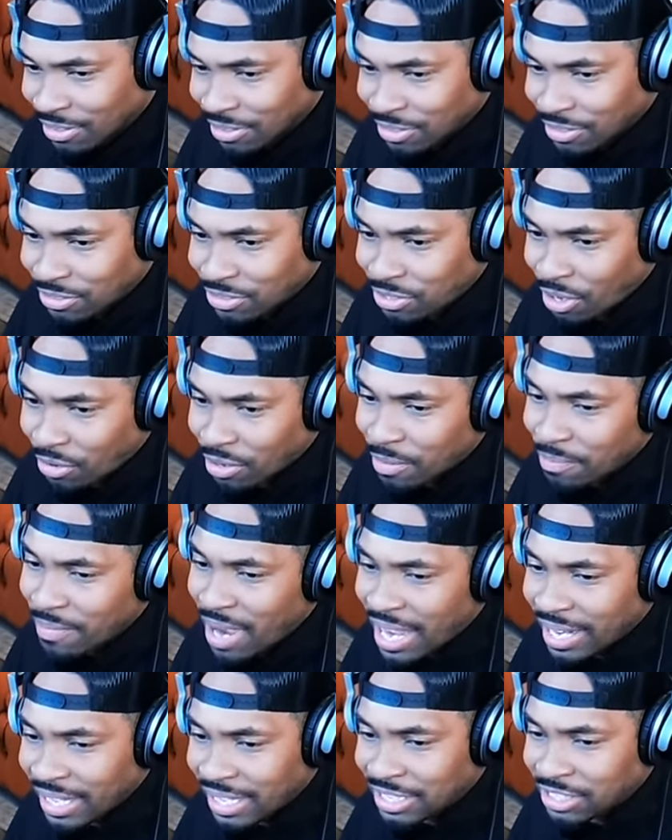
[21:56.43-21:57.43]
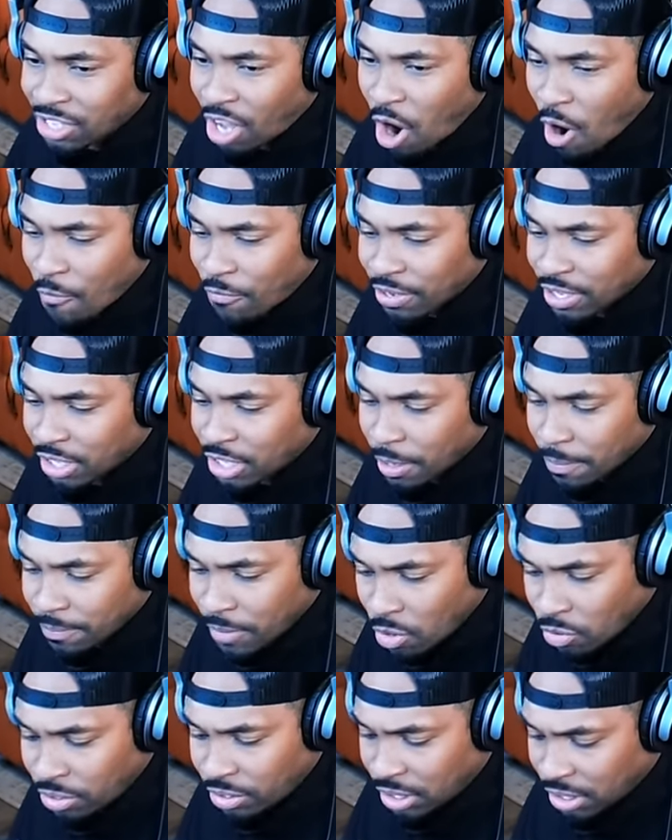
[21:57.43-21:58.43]
So the money is over the
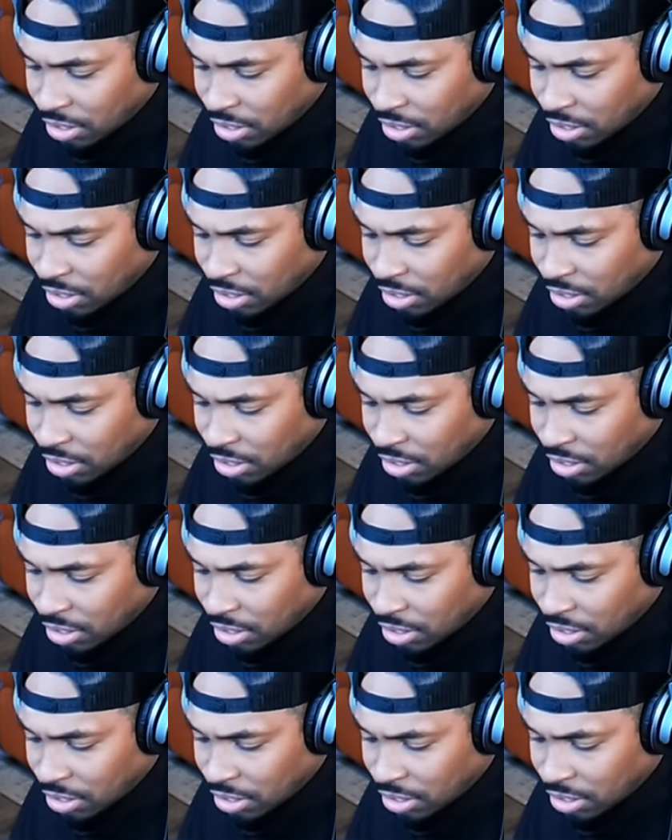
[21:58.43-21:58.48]
community.